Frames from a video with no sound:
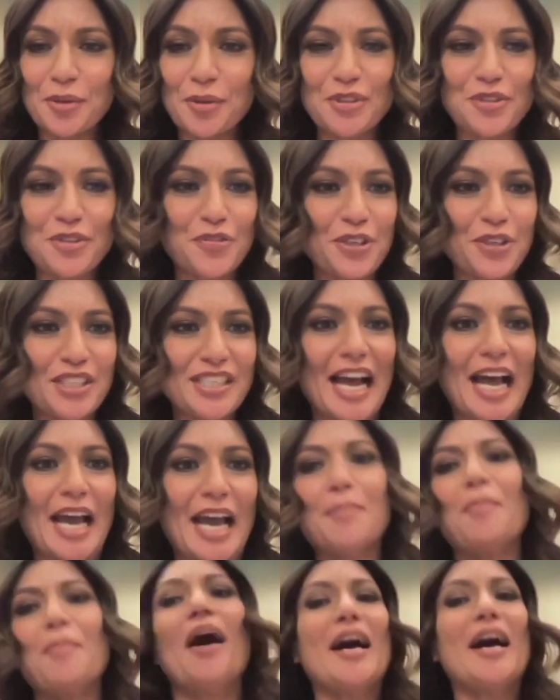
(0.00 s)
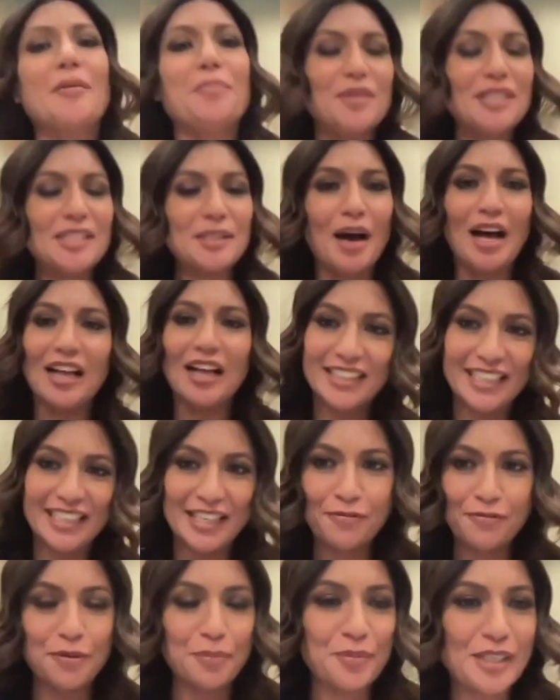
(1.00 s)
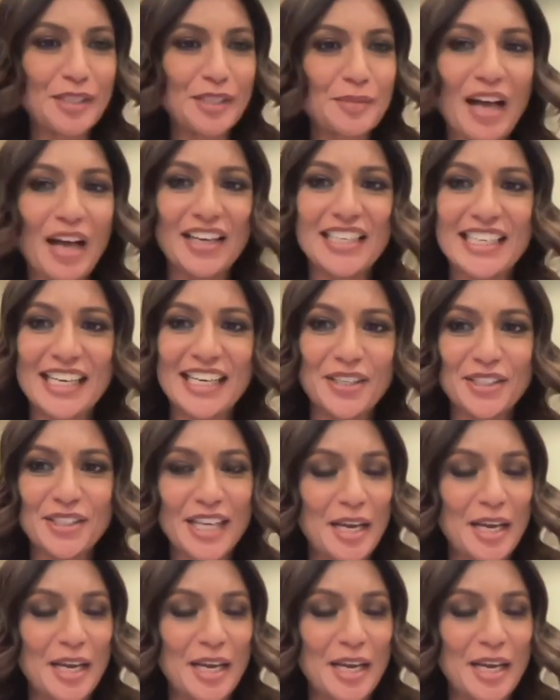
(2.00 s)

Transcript: you so much for your time. I'm Miss Malini from Miss Malini